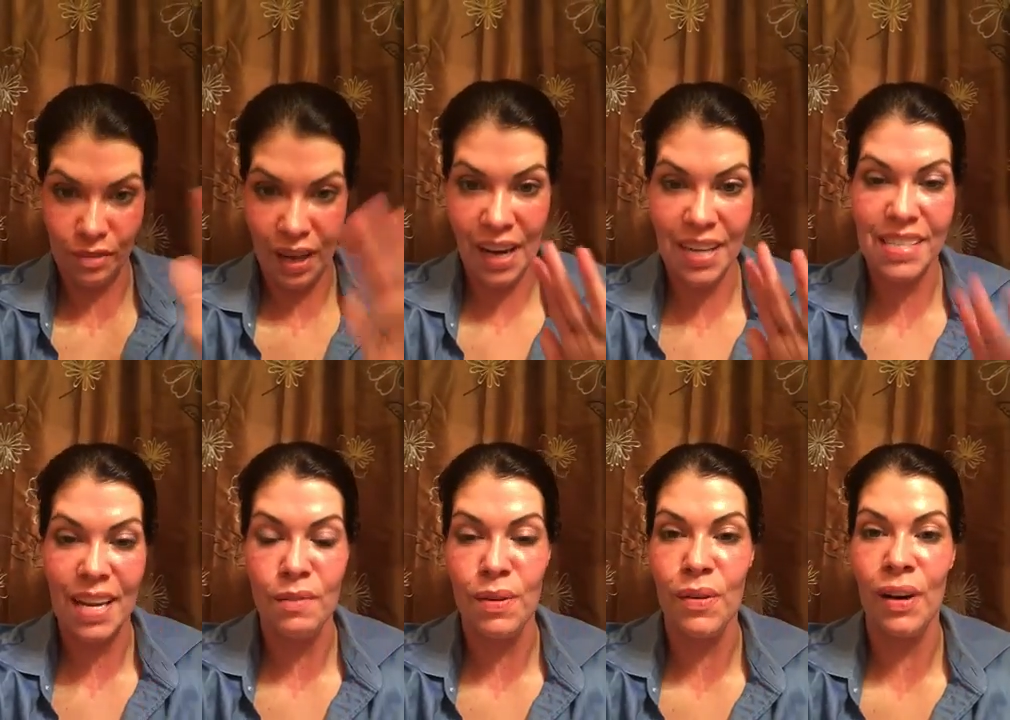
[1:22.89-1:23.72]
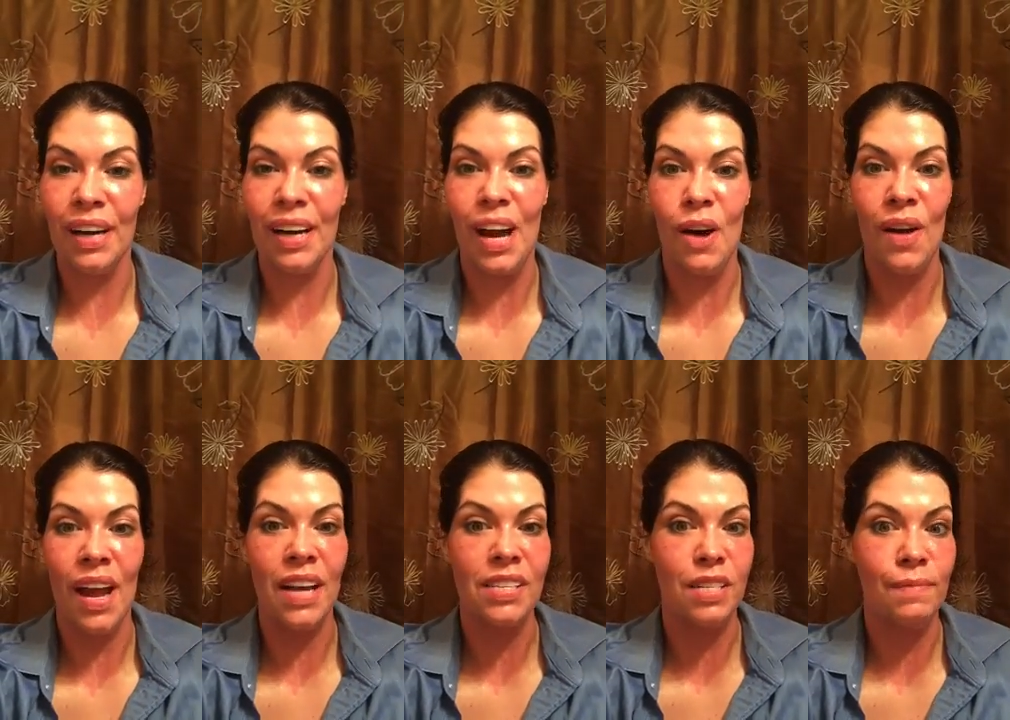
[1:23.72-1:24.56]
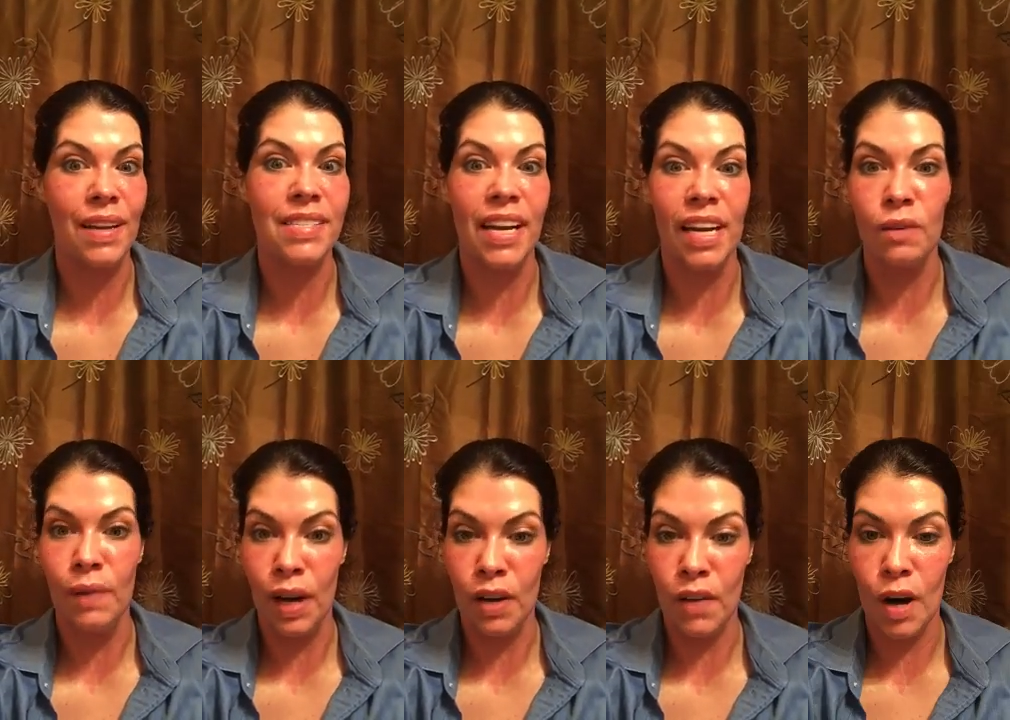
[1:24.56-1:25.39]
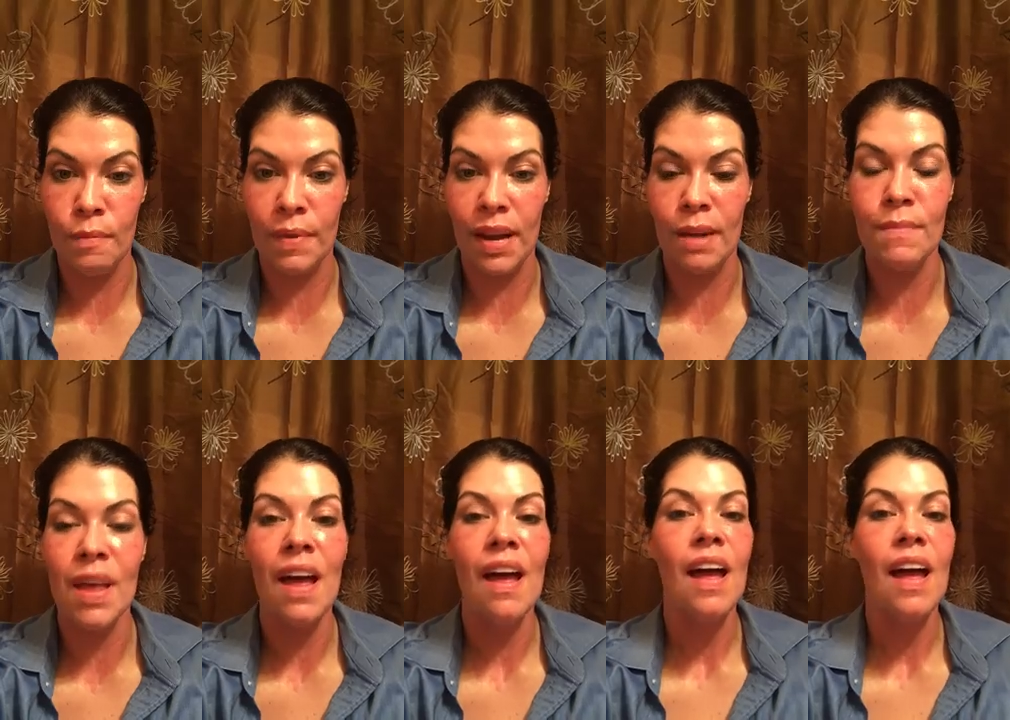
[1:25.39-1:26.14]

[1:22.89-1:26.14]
like I said, we were going to go ahead and do my second round of Erbium.